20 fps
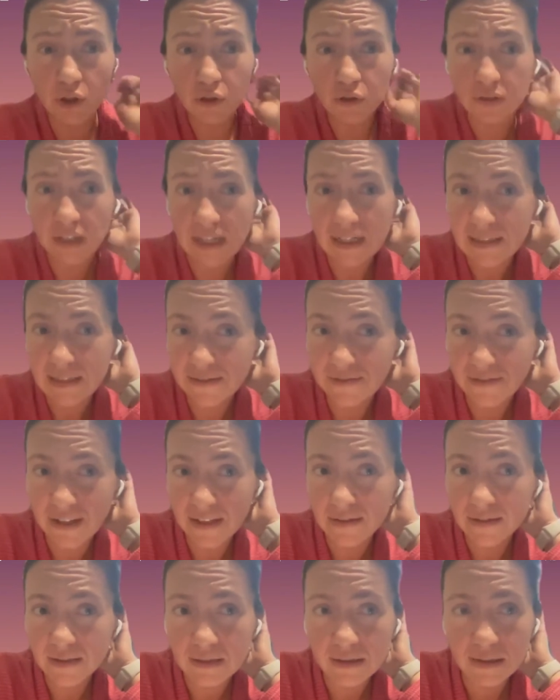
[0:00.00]
all, today's
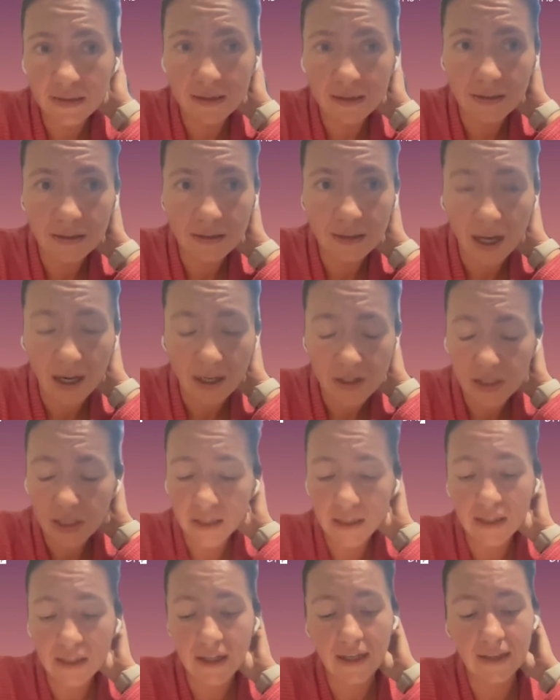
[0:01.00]
event is
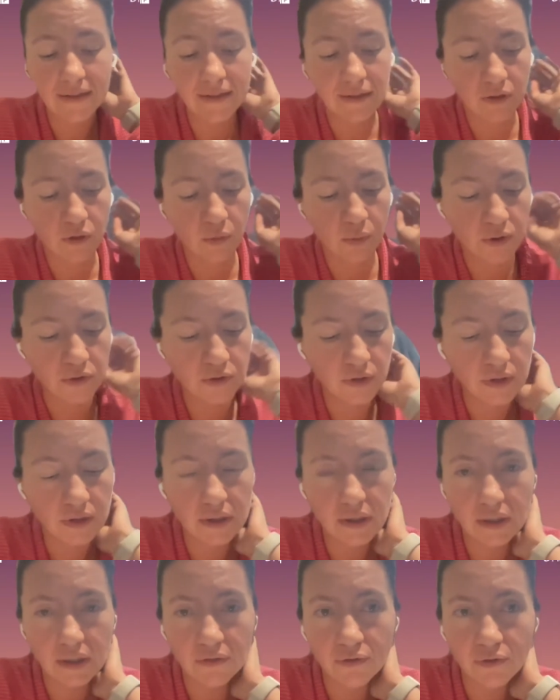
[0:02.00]
actually a great
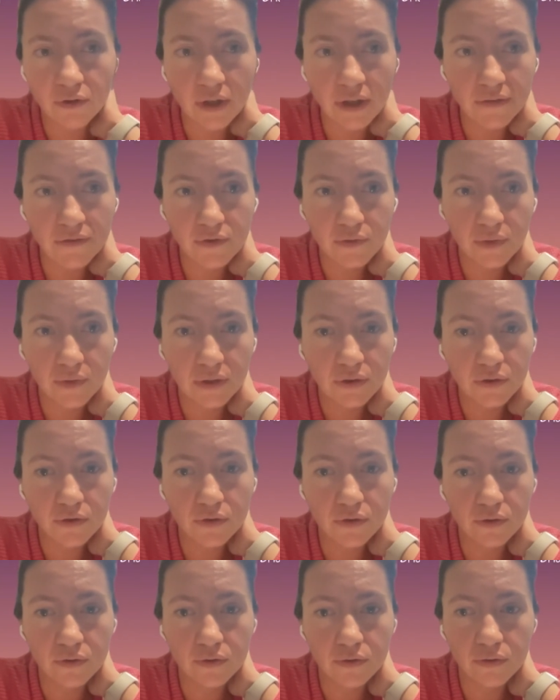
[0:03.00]
opportunity for everyone
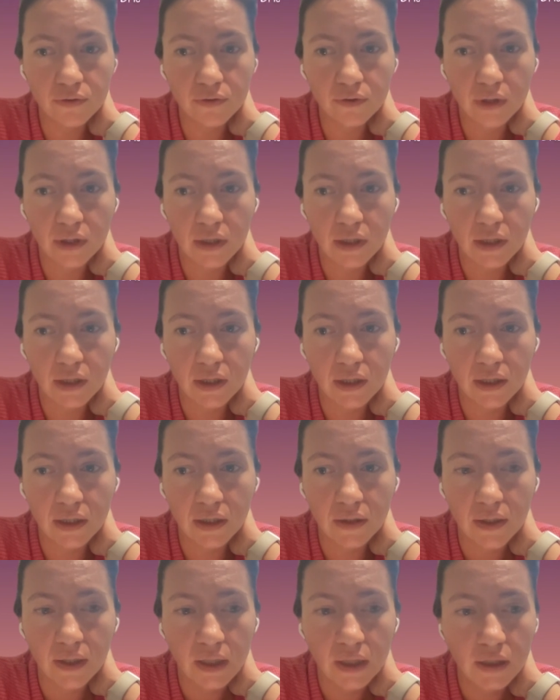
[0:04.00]
to
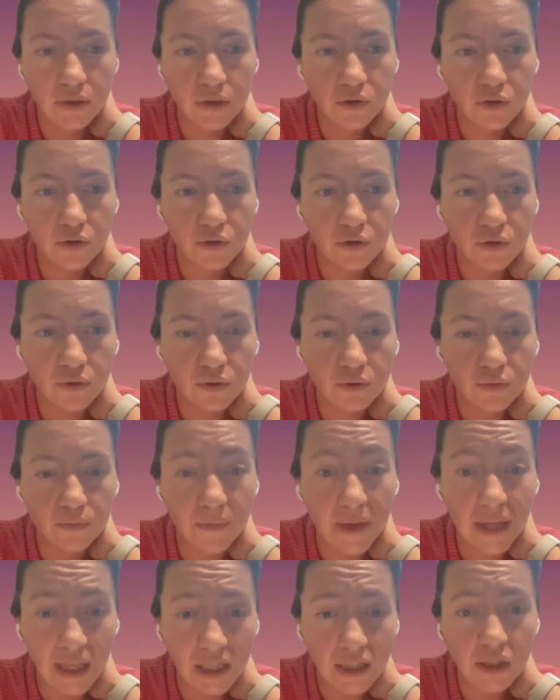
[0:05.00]

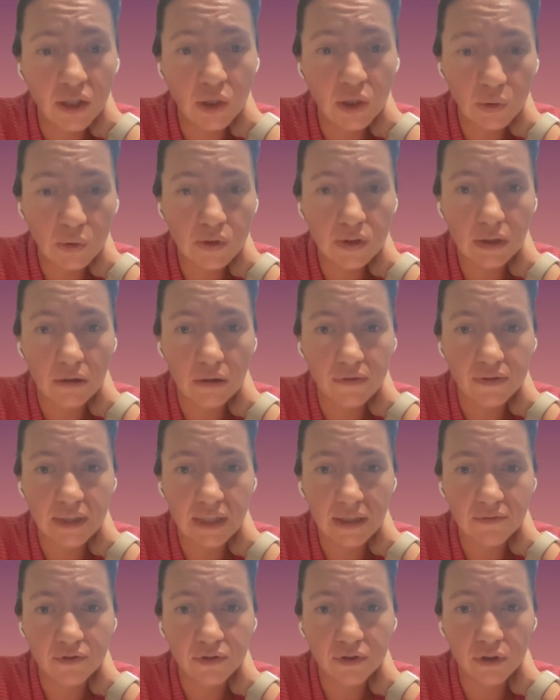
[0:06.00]
make use of
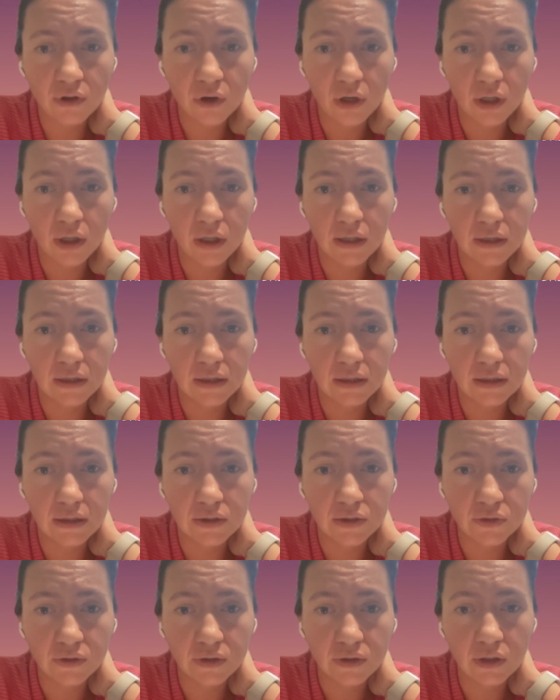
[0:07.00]
STEM for
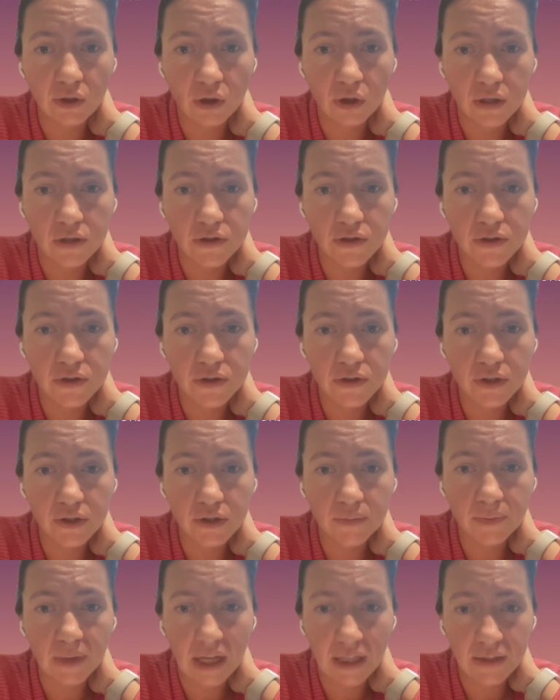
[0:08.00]
All newly launched
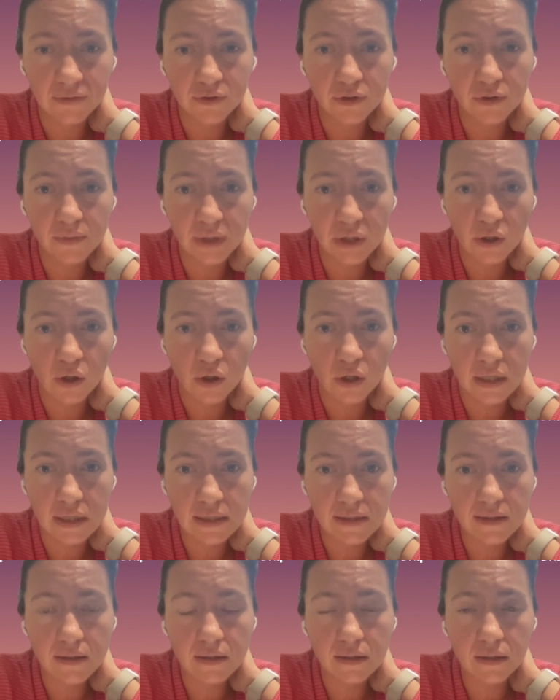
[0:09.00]
platform in
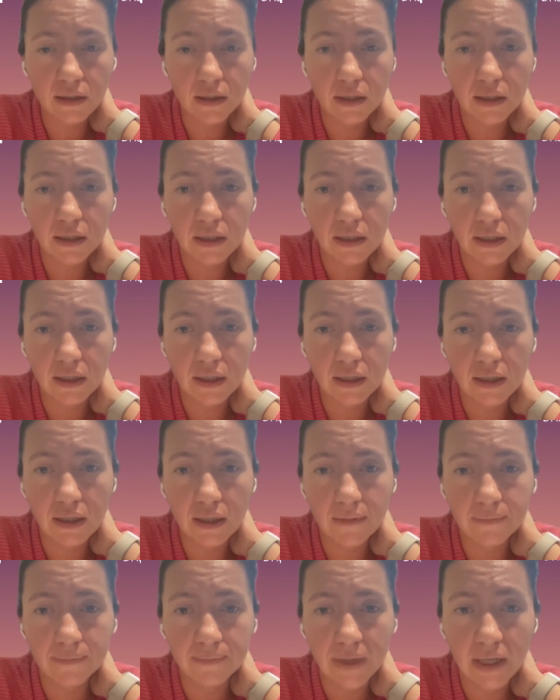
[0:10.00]
August.
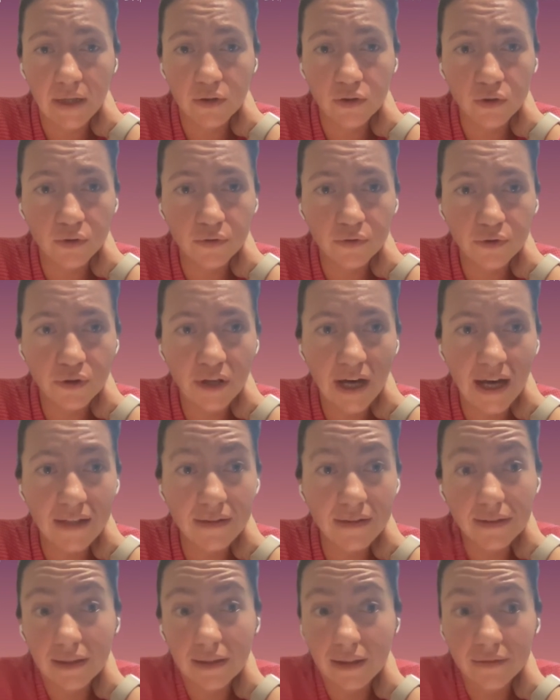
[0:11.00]
I don't know if you
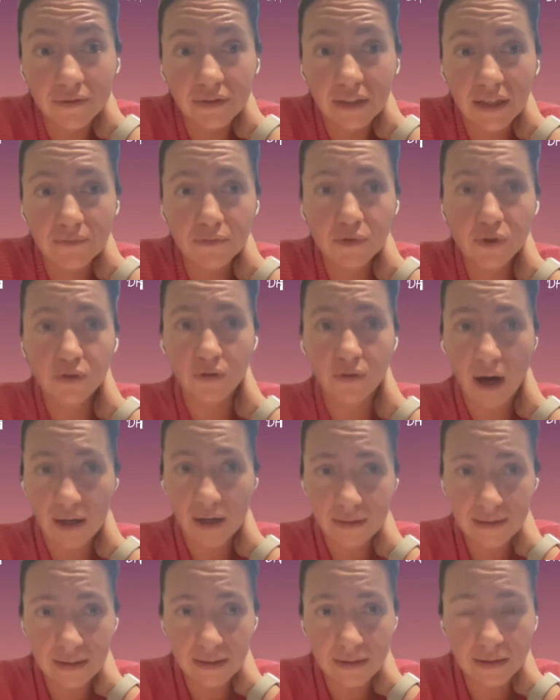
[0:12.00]
had enough time to
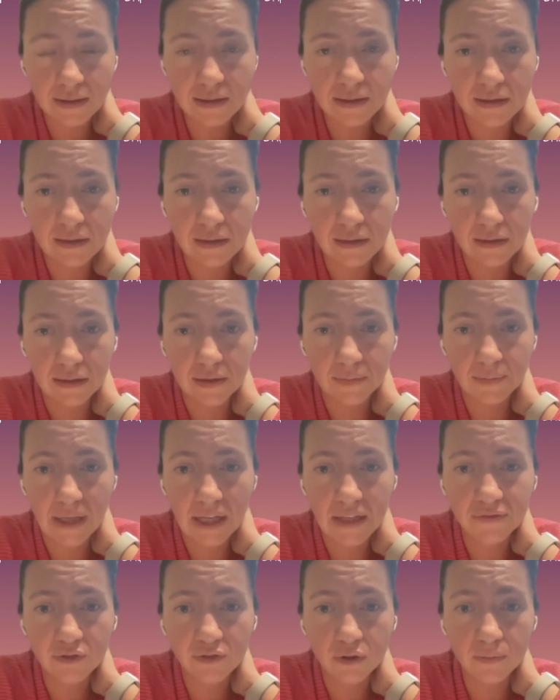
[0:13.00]
access the
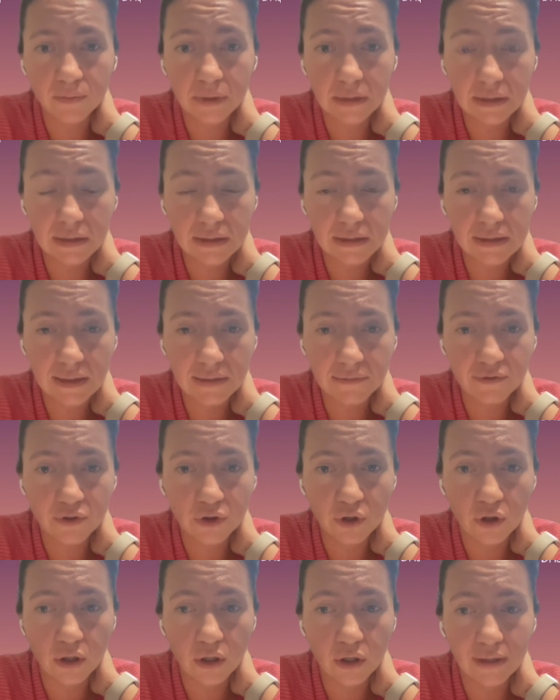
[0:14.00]
platform, but the STEM
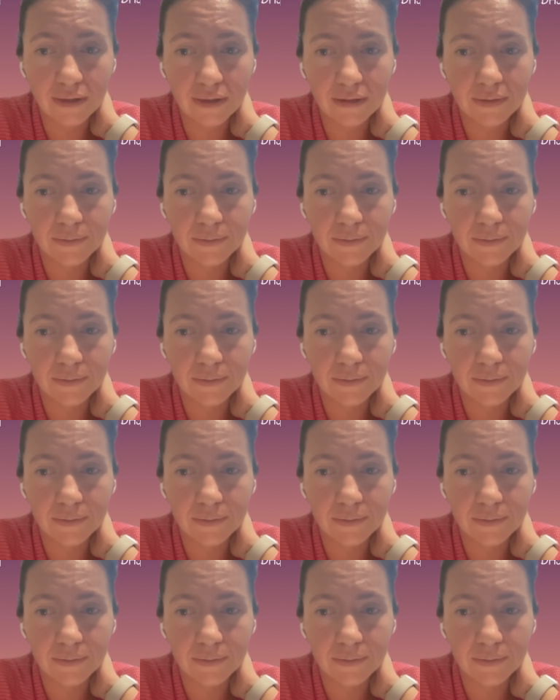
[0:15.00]
for All